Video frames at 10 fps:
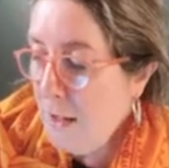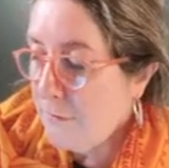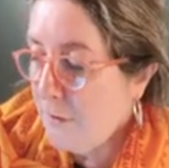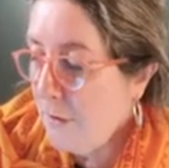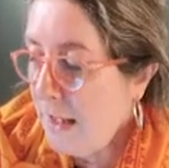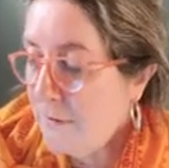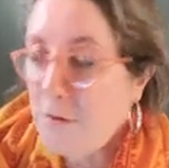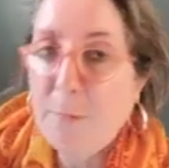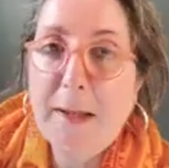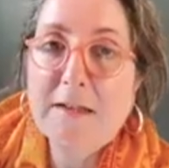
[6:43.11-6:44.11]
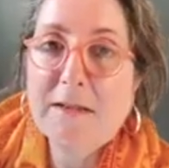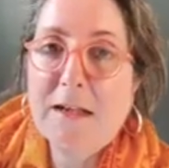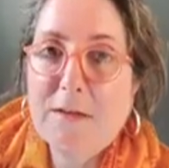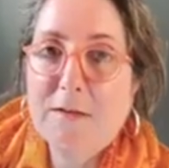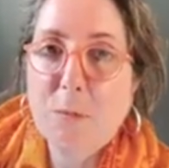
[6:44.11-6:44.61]
So yeah, so
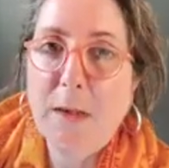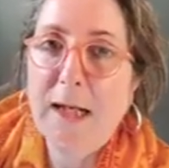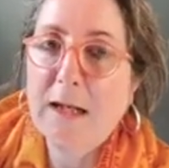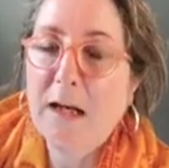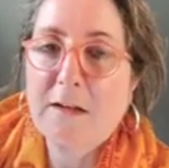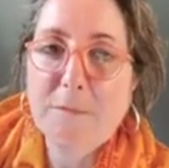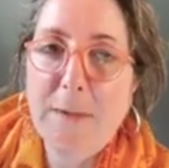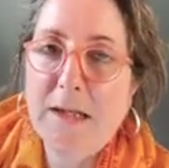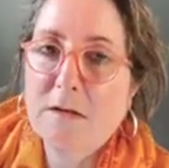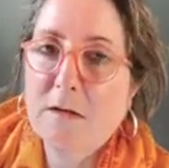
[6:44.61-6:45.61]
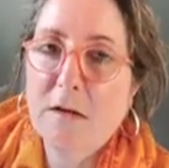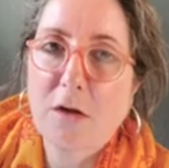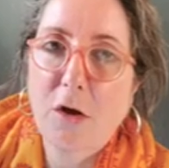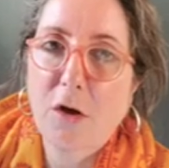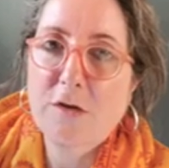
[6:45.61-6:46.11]
basically this week, expect,
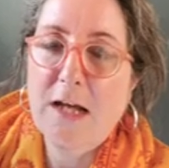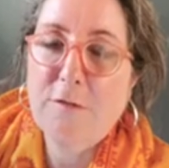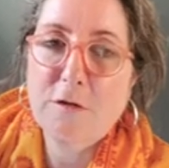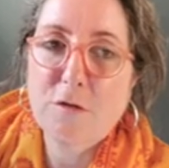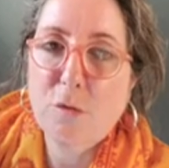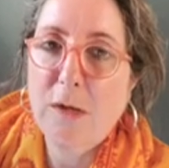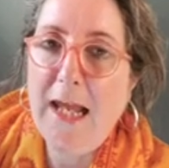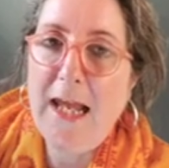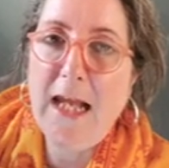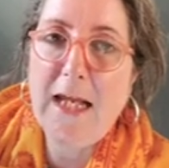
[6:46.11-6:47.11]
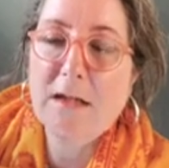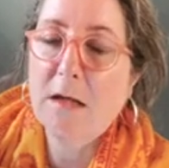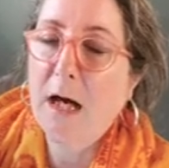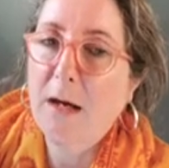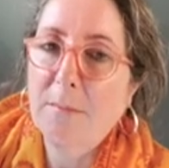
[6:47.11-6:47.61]
to have a sore head,
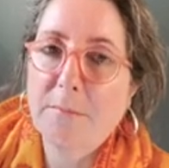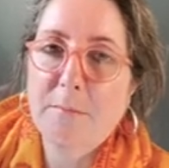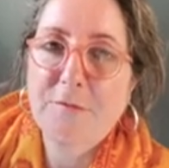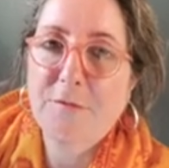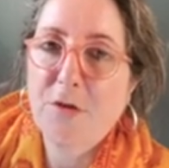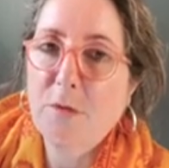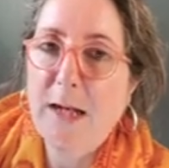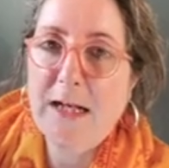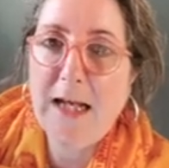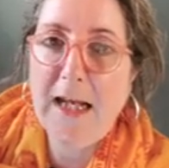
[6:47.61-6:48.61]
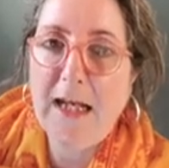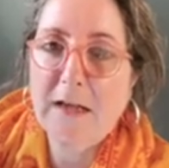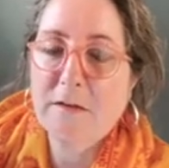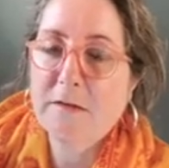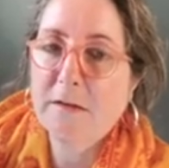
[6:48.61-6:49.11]
few
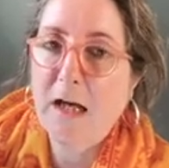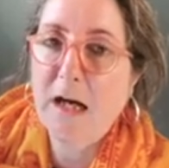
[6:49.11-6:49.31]
headaches,